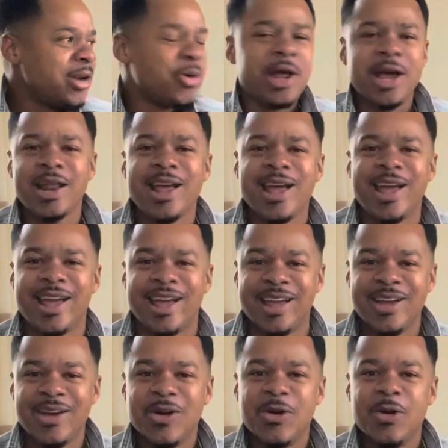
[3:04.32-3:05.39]
do that at?
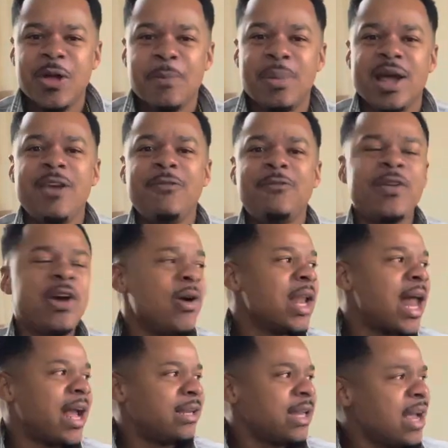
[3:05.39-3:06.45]
But he feel
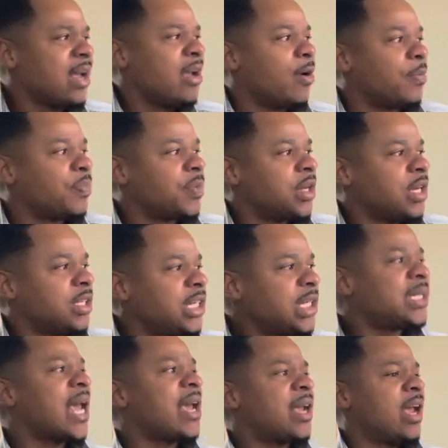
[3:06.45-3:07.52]
like, damn, she
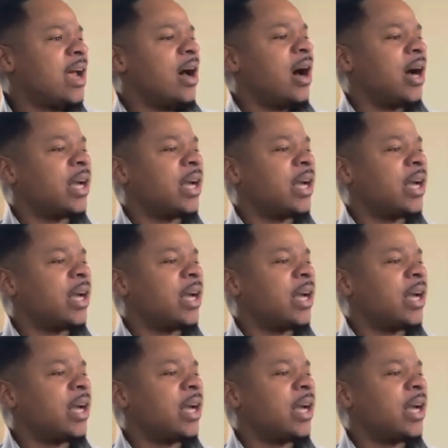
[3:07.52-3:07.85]
taking care of her